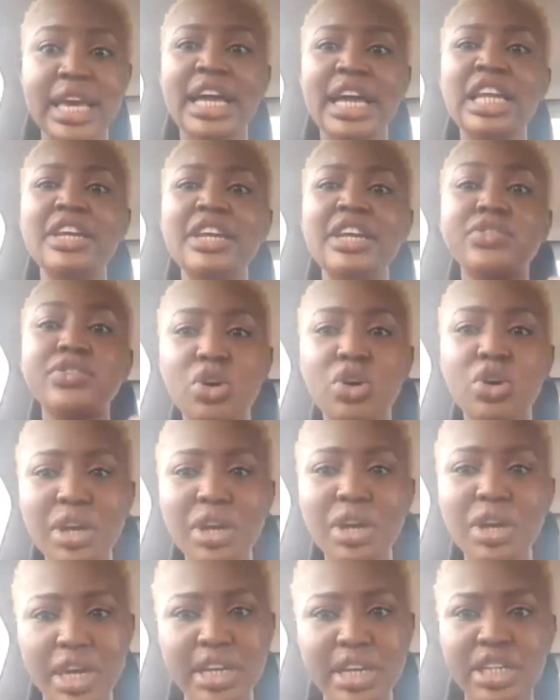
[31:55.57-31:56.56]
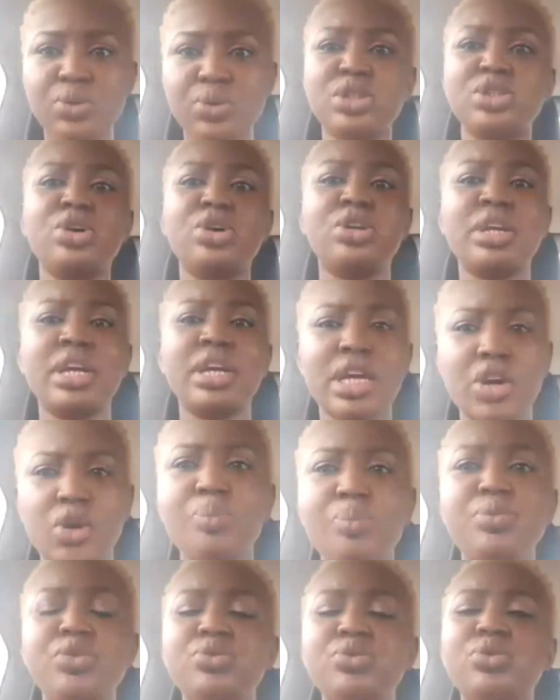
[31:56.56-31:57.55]
And if talking is what's gonna
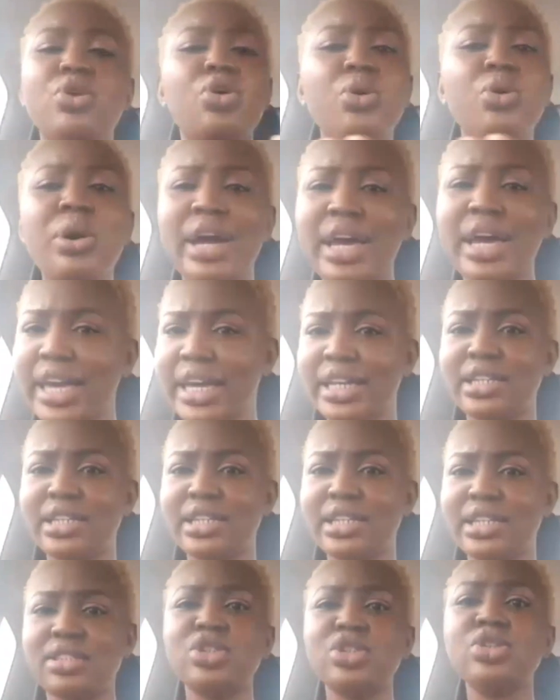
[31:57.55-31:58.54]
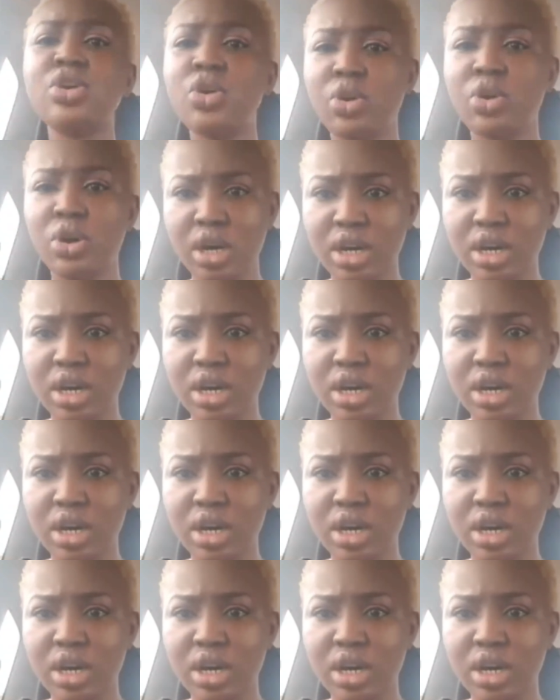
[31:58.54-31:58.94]
help you, go ahead, talk.